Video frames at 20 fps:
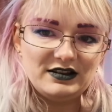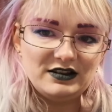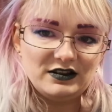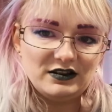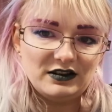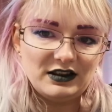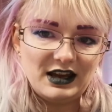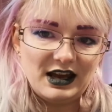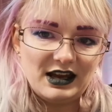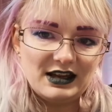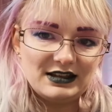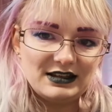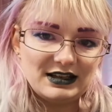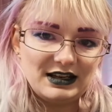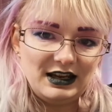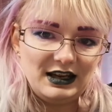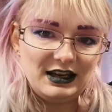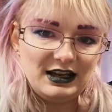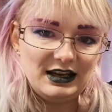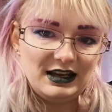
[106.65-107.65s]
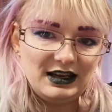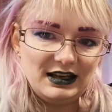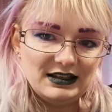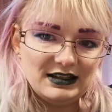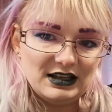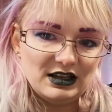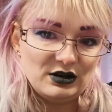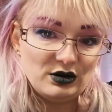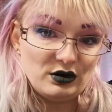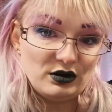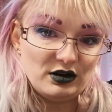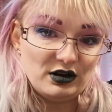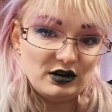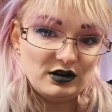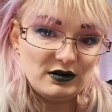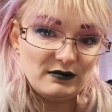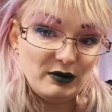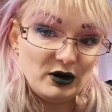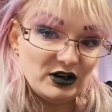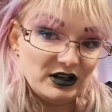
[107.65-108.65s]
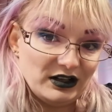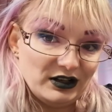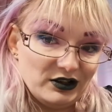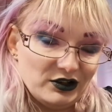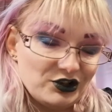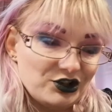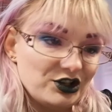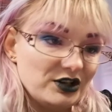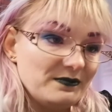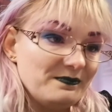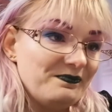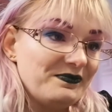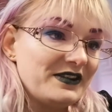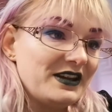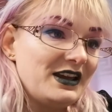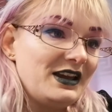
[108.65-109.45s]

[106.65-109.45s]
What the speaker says: So that is another body lotion.